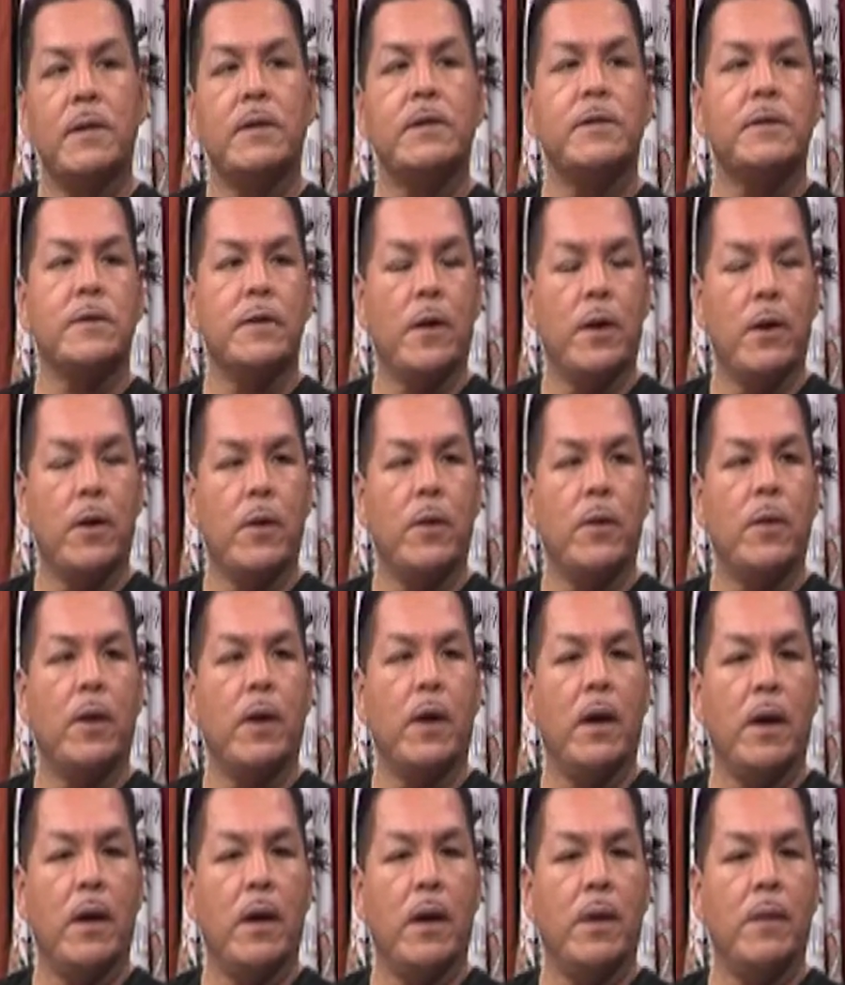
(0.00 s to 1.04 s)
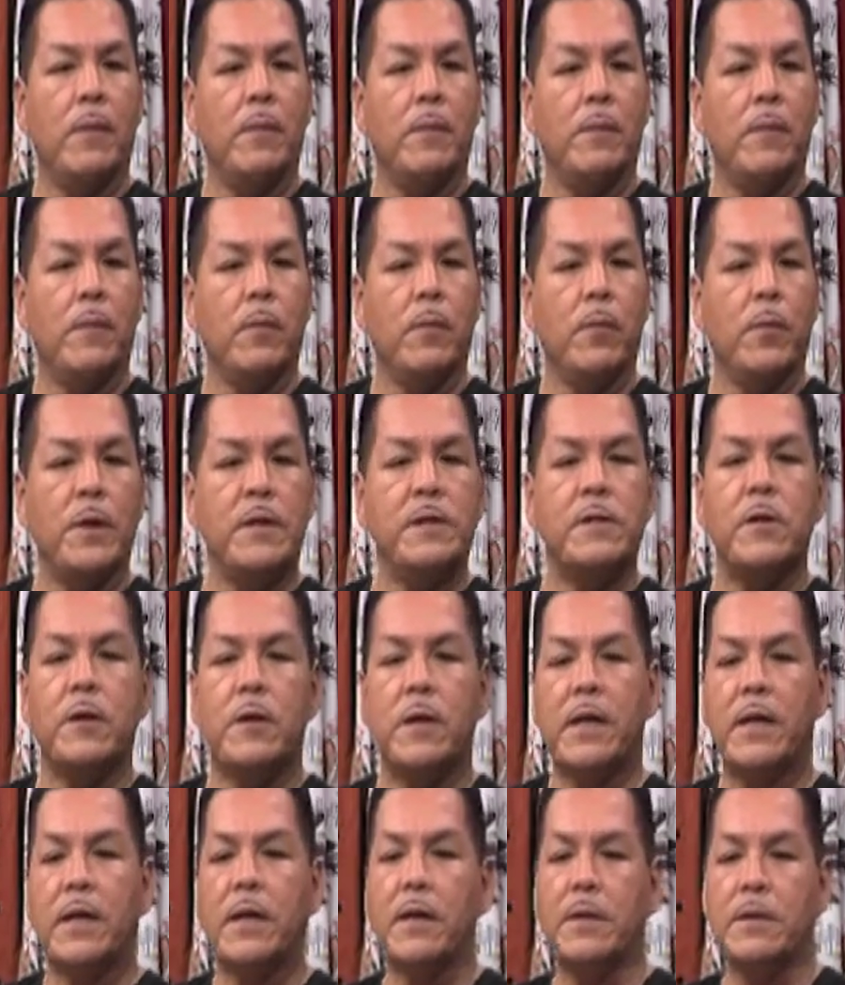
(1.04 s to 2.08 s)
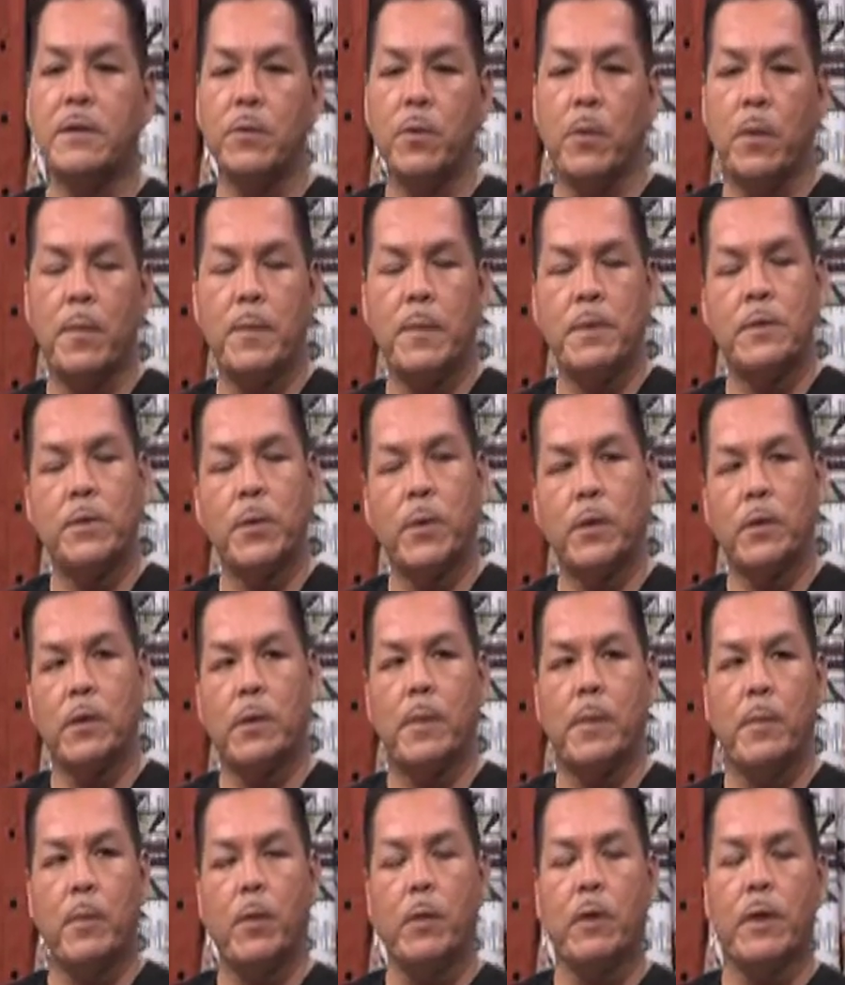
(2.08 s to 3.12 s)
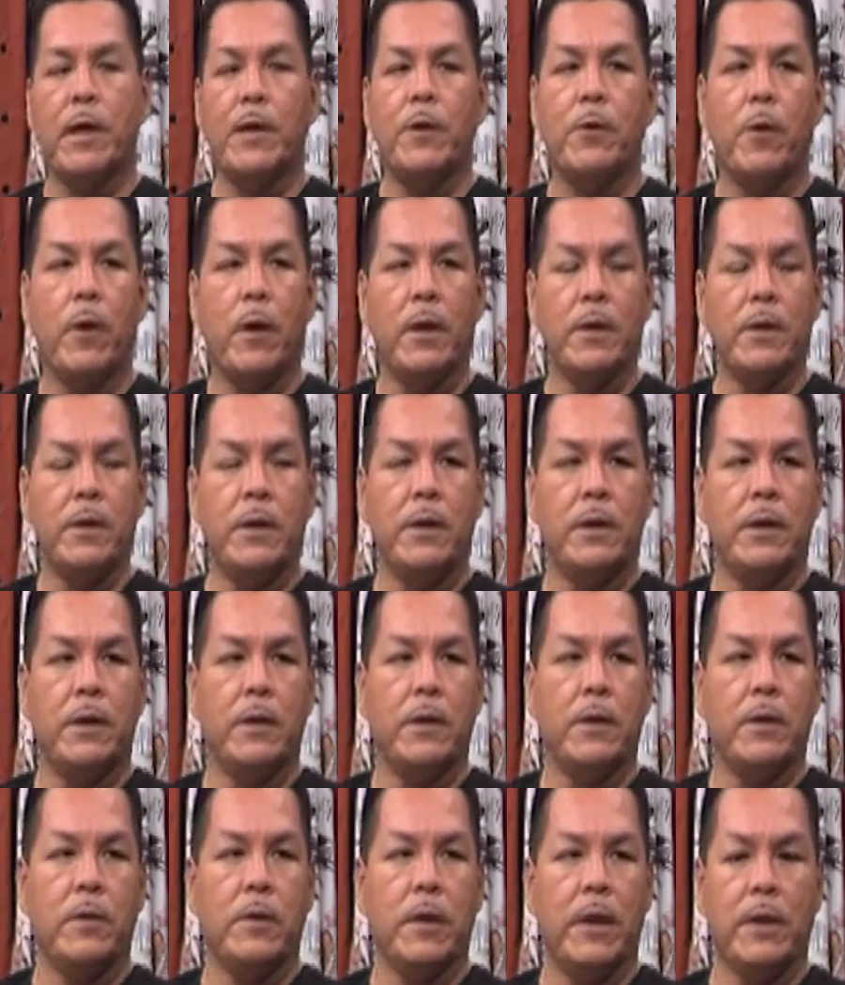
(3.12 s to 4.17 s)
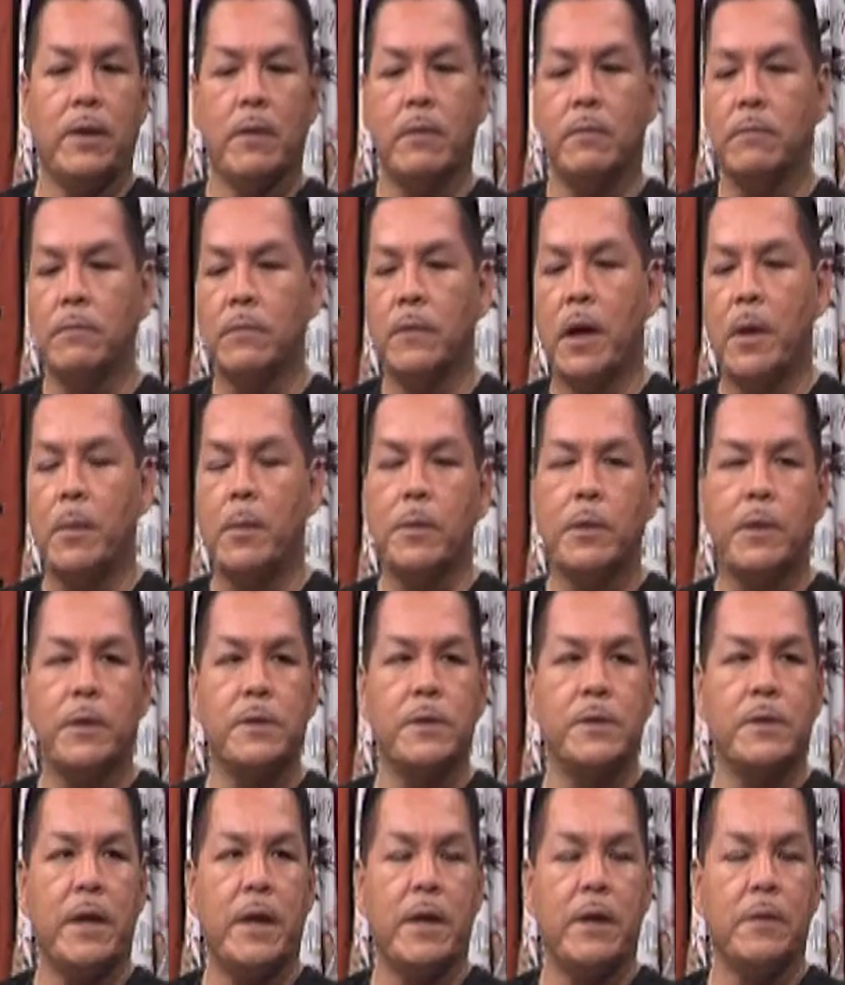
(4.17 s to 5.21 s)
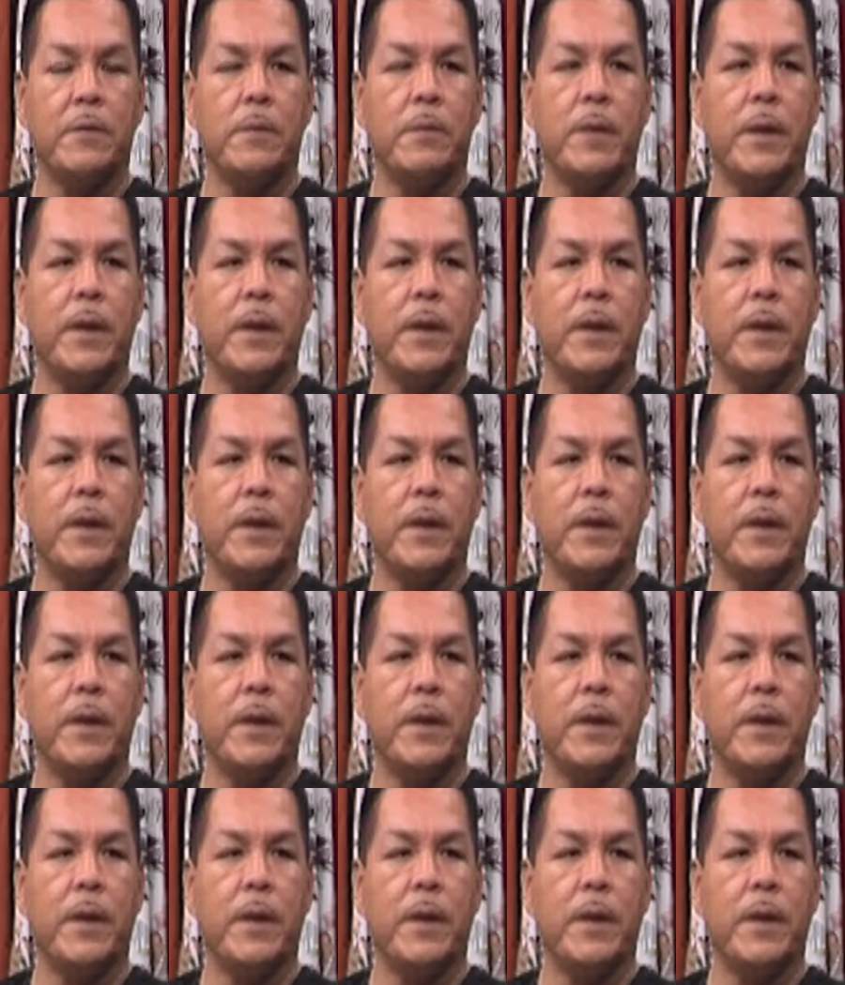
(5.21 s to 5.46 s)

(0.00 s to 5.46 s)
So um, we started getting into women's wear a little bit more later on, eh, you know, like a couple years down.